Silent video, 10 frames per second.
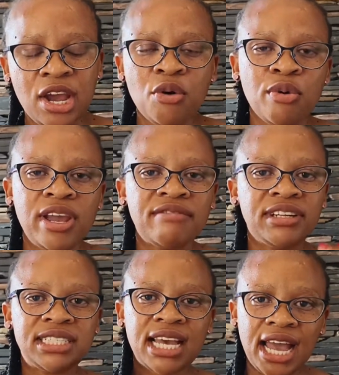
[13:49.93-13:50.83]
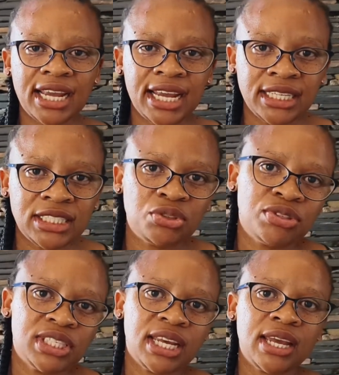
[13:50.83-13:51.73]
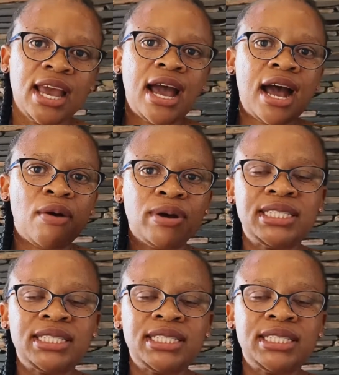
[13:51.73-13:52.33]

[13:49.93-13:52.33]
We have a target to say our